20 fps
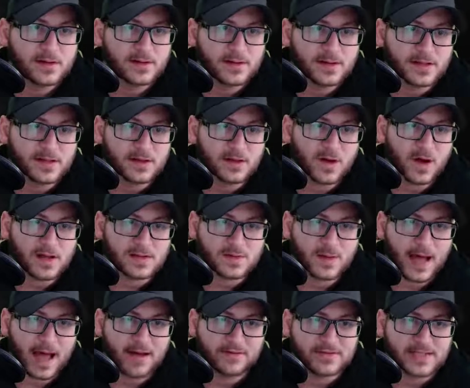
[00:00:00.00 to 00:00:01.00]
You can
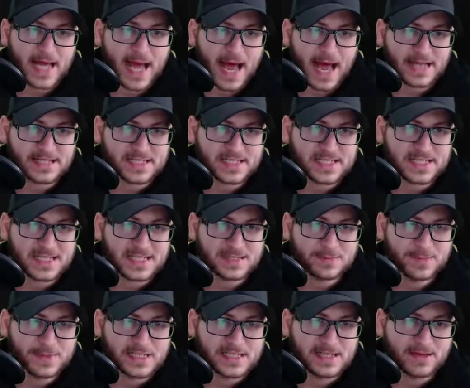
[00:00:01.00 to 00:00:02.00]
also have tasks
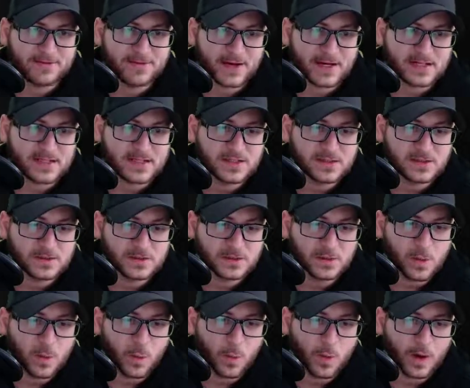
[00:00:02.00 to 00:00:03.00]
specific
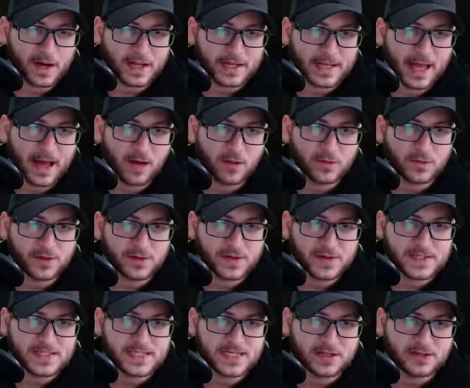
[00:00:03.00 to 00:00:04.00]
to one account, or you
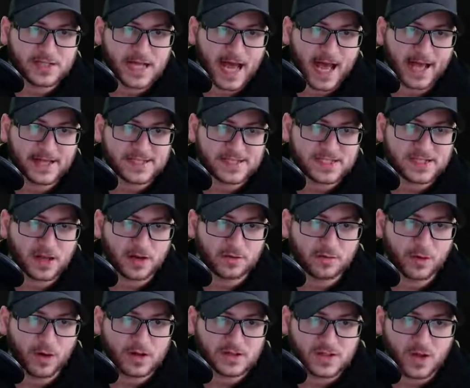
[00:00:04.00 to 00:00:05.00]
can see your tasks
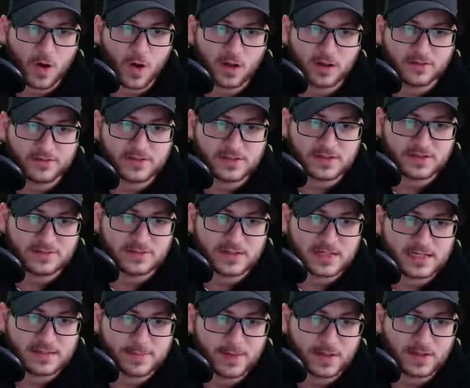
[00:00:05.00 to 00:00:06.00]
across all of your
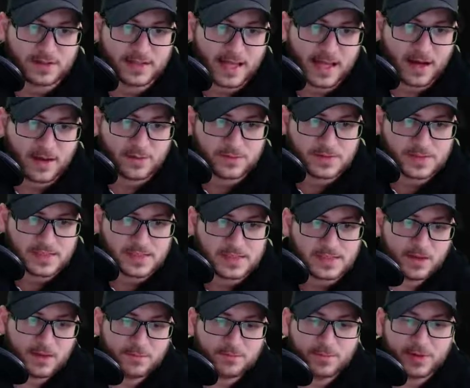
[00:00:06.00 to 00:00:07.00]
different email
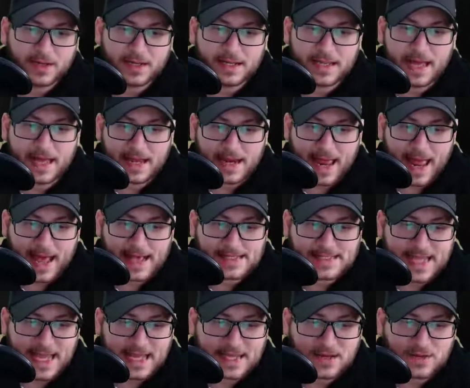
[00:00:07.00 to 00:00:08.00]
accounts. But again,
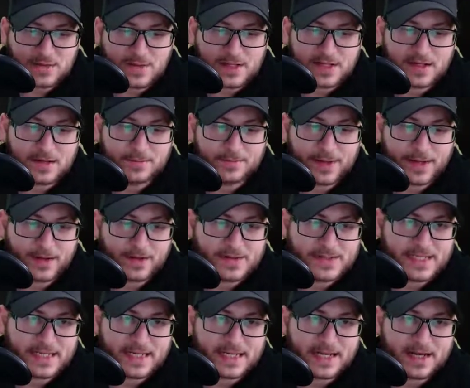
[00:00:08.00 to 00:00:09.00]
as a unique
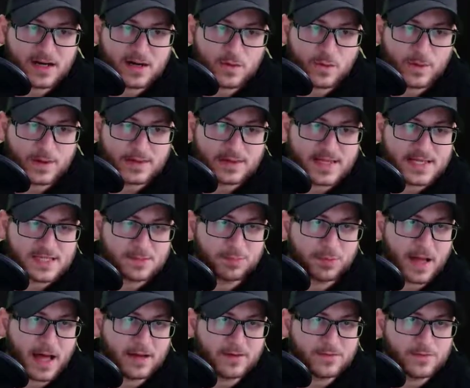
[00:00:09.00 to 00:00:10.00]
comparison here with this
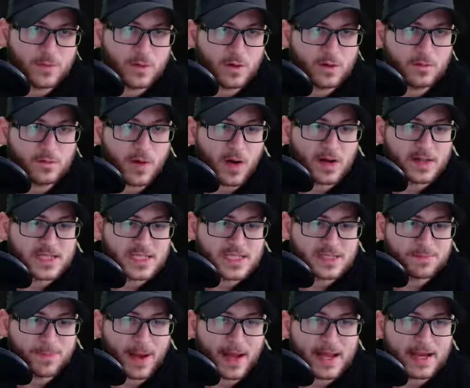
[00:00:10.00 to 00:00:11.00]
platform on
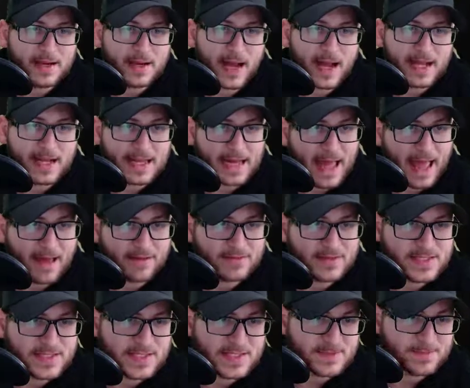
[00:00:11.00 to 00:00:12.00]
Spike, I can have
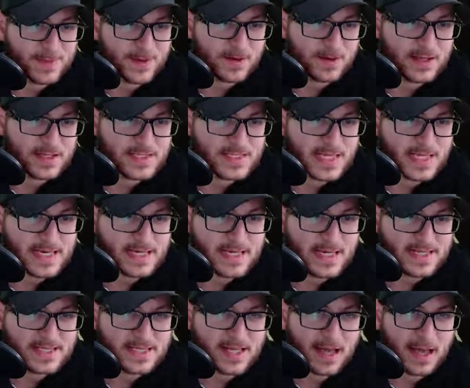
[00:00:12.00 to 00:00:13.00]
this experience in
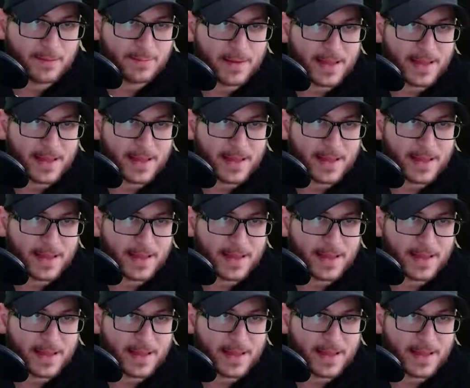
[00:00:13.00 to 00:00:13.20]
desktop